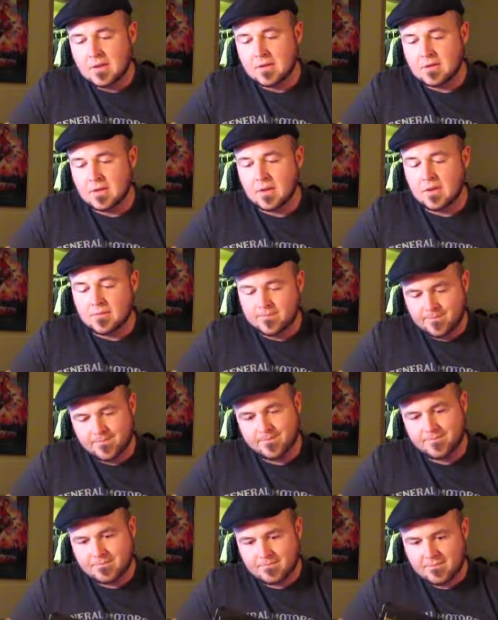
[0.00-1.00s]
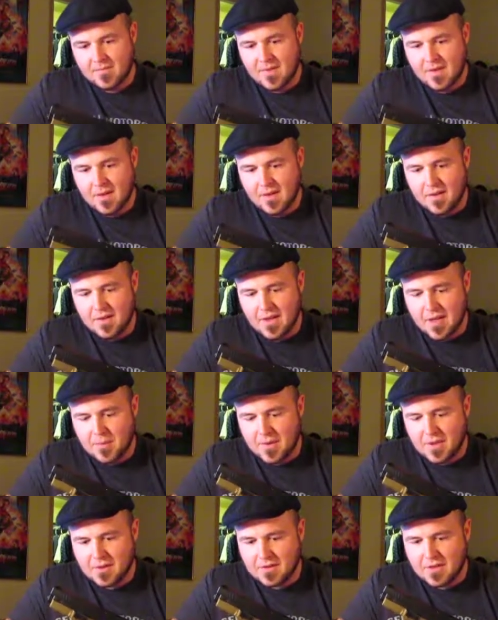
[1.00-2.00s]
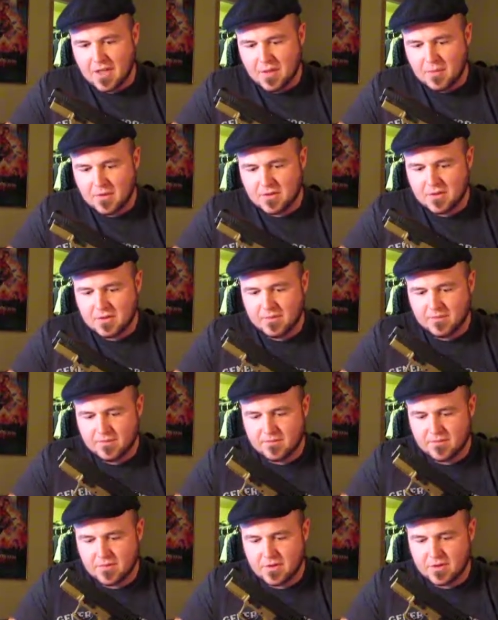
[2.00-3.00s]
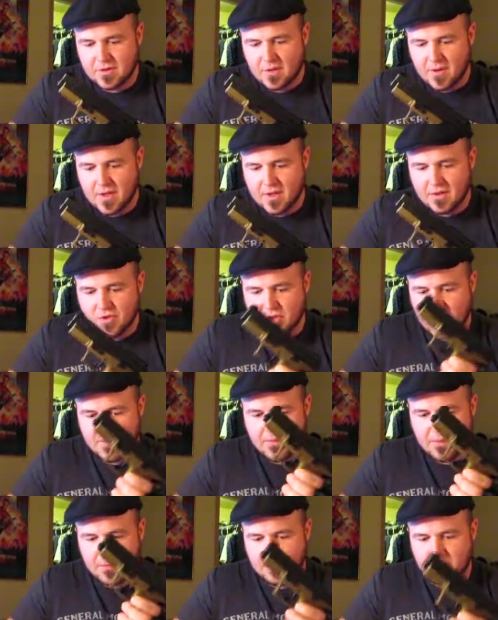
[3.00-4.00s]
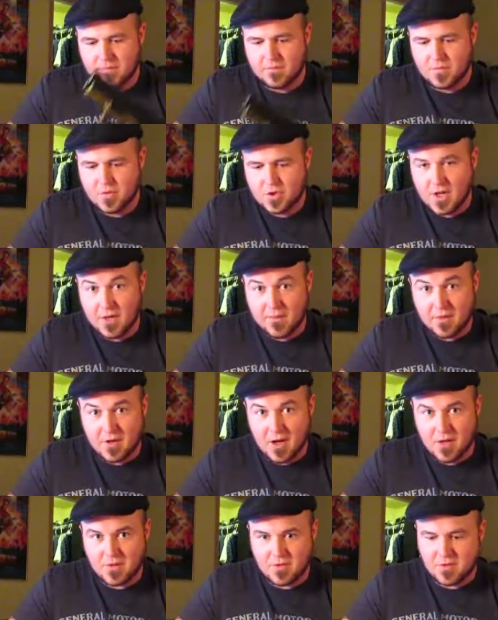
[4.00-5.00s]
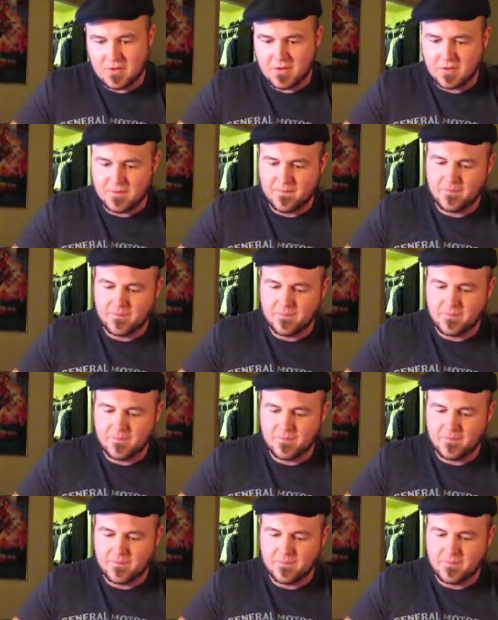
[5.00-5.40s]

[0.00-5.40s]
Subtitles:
So, that being established, let's go ahead and check for cartridges.